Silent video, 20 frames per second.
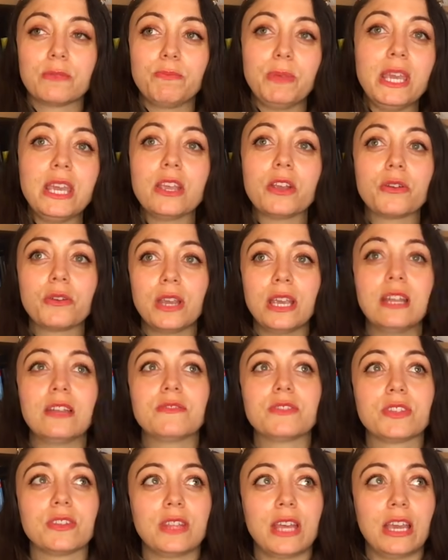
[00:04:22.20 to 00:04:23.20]
being
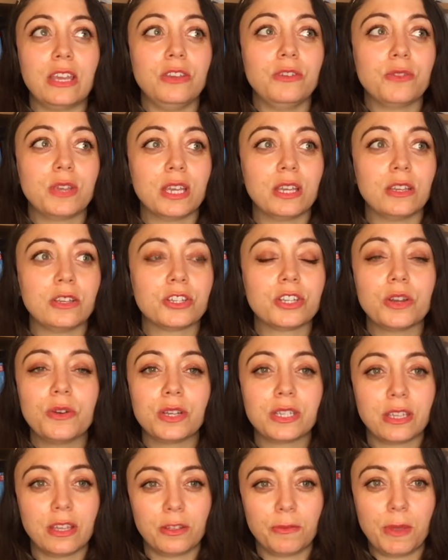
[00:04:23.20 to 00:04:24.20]
creative so that you can
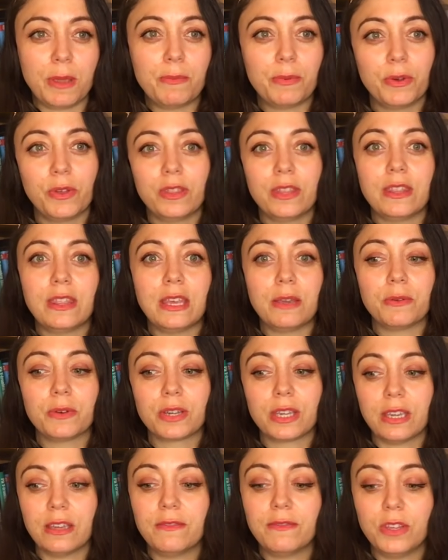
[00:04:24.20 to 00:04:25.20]
show it to other people and then they
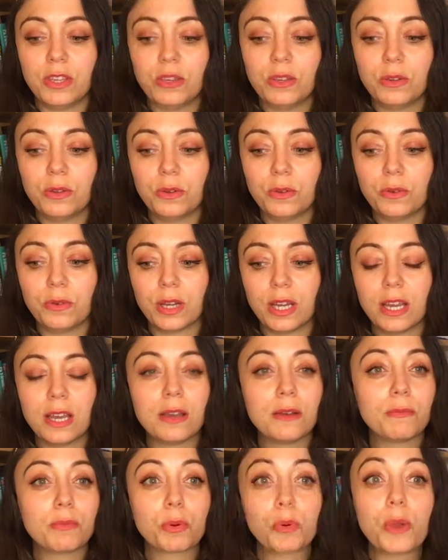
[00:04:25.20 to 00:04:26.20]
will give you
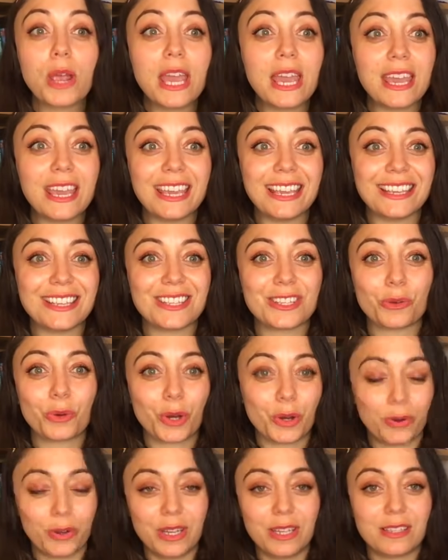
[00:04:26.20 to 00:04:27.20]
praise
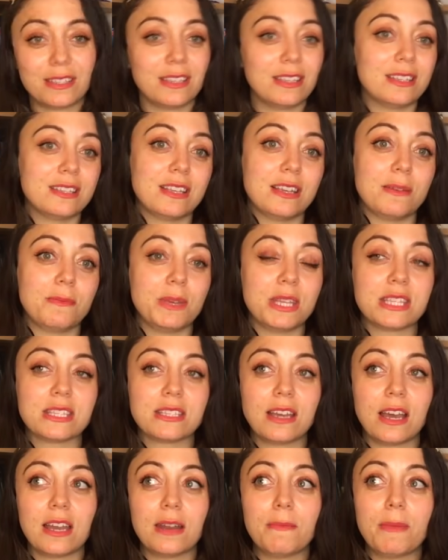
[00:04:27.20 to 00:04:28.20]
or criticism.
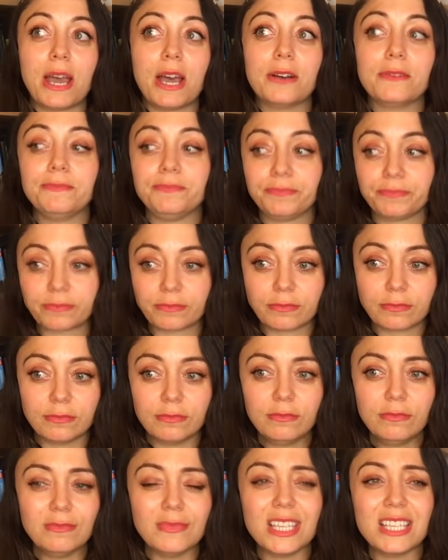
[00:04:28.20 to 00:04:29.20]
It's not about
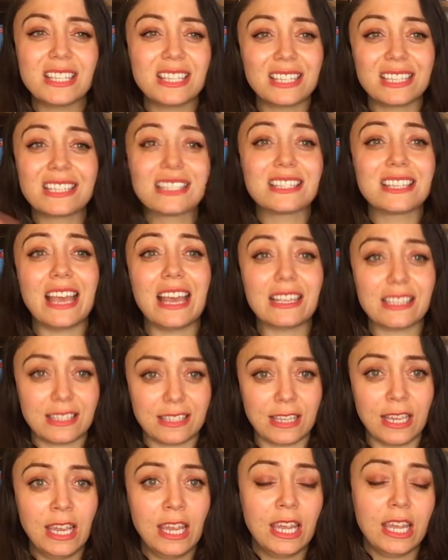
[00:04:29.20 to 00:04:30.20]

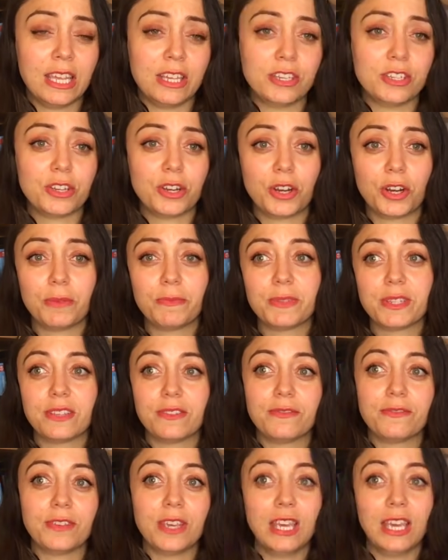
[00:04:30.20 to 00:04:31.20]
success in terms
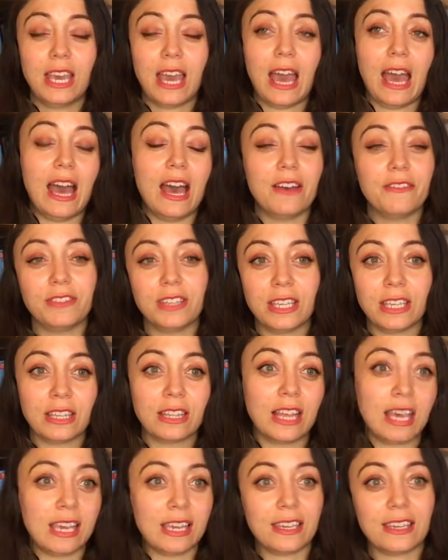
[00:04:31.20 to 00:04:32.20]
of
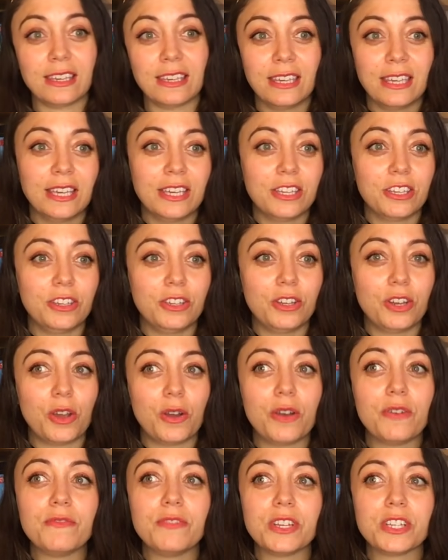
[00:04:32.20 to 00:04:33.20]
having, like, you
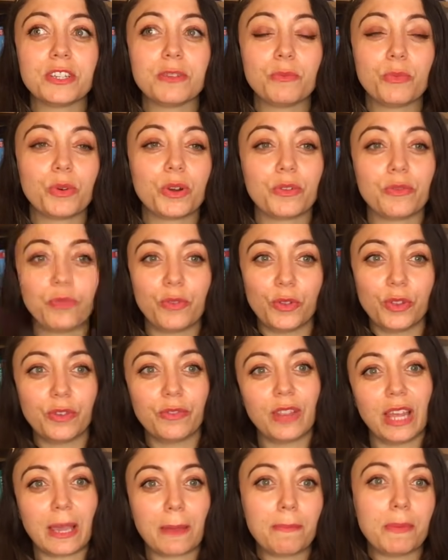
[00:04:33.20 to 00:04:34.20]
know, a vision board full
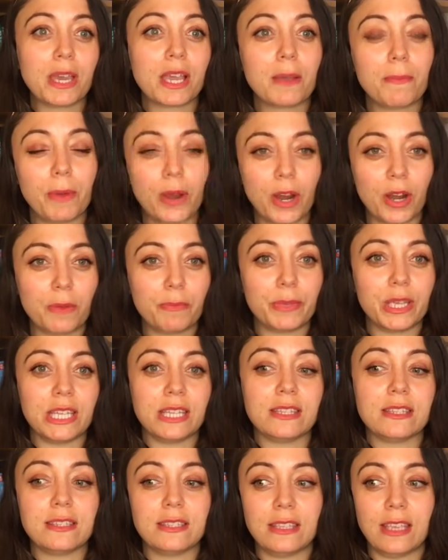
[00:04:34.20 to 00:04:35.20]
of like big
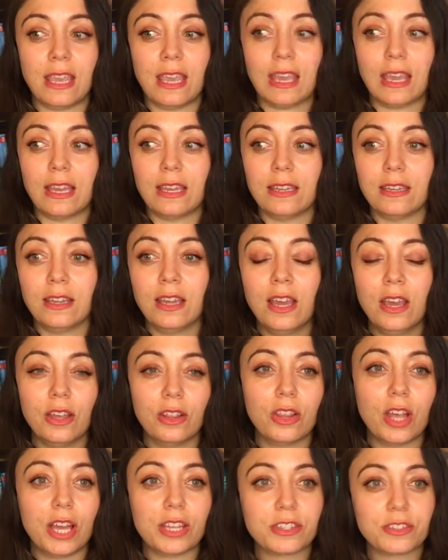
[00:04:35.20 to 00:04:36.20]
apartments and
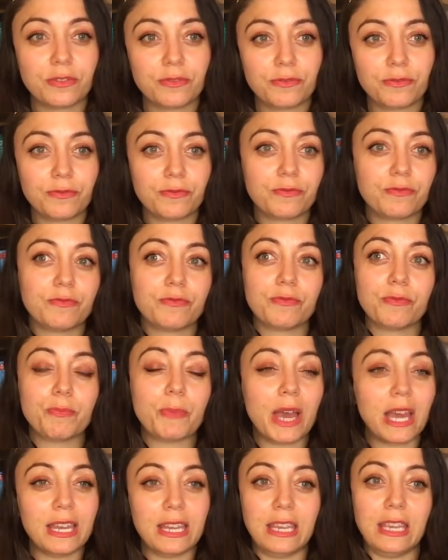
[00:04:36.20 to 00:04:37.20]
lots of
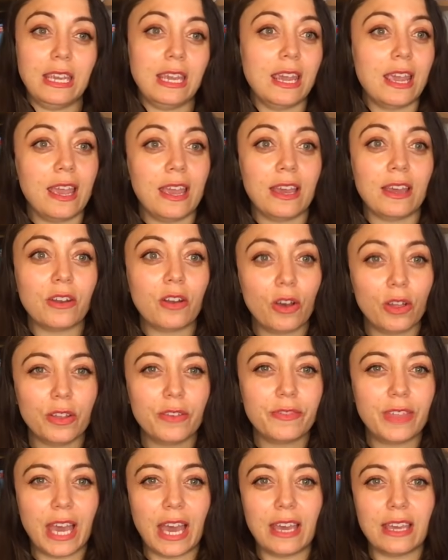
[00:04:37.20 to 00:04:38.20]
money and all
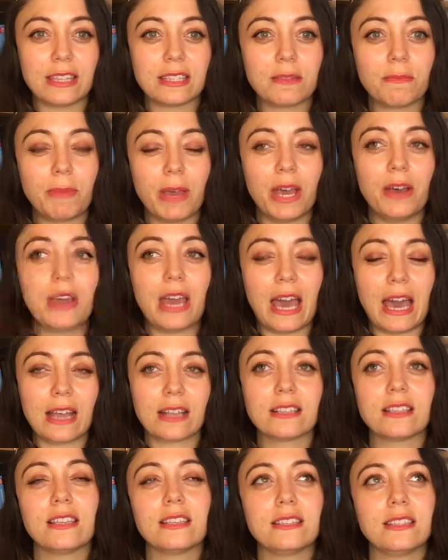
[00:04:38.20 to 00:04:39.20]
of that. It's about
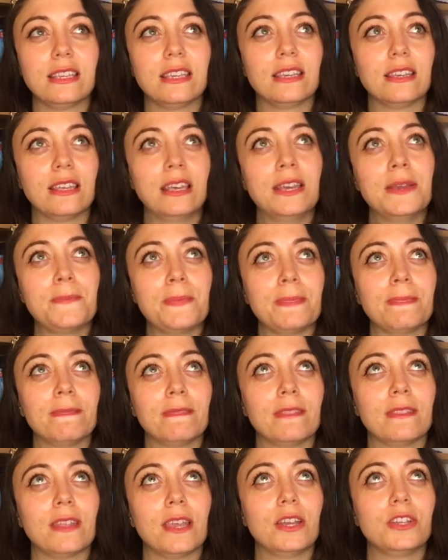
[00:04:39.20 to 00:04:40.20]
accessing
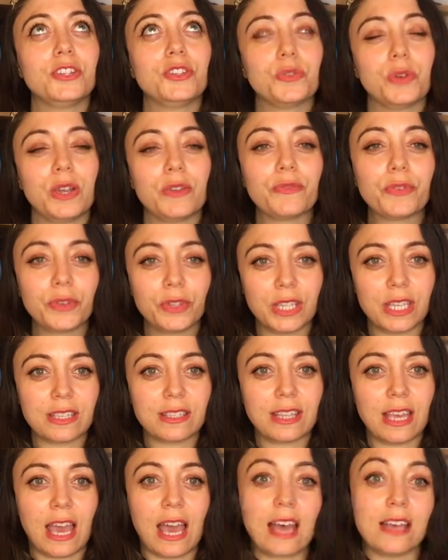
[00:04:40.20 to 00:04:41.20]
a
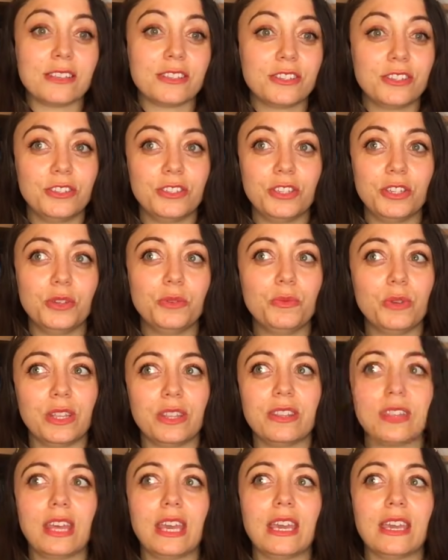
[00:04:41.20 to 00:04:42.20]
joyfulness that has to do
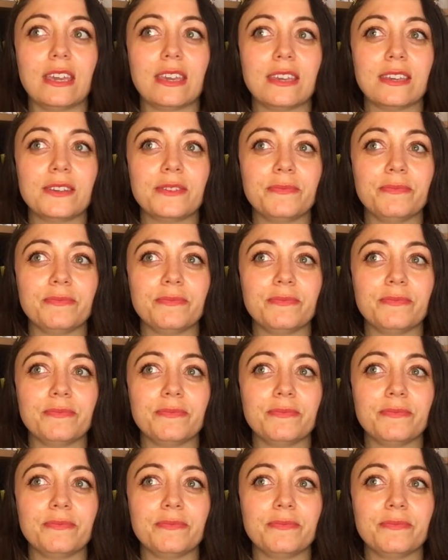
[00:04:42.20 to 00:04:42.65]
with like